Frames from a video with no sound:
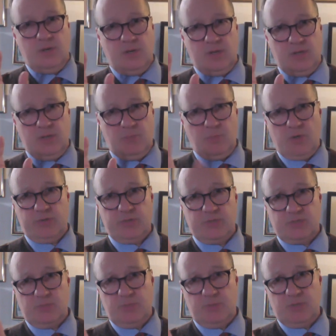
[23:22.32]
And they brought
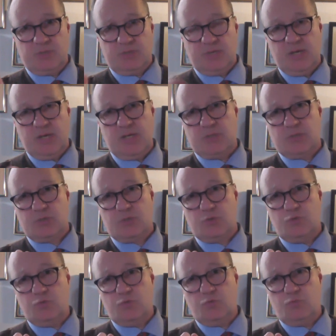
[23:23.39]
this appeals case
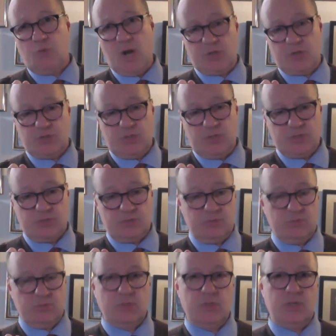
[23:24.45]
to
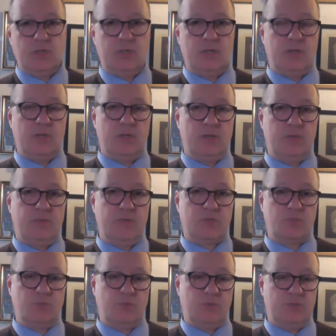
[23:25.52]
Rochester. Uh,
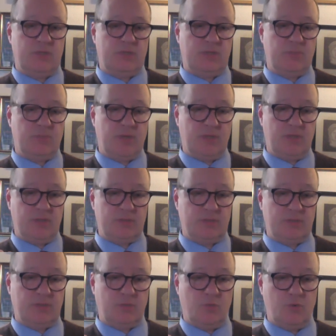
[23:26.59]
that's where the appellate
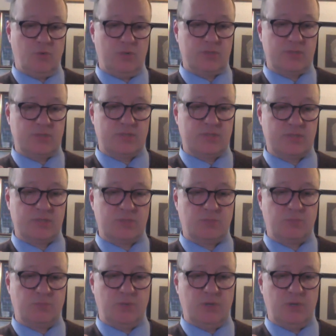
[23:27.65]
uh, court is. That's the
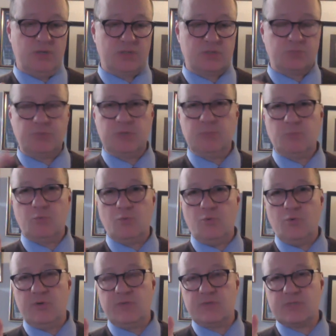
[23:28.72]
uh, Supreme
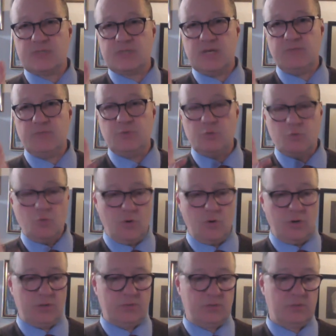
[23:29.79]
Court of the state of New York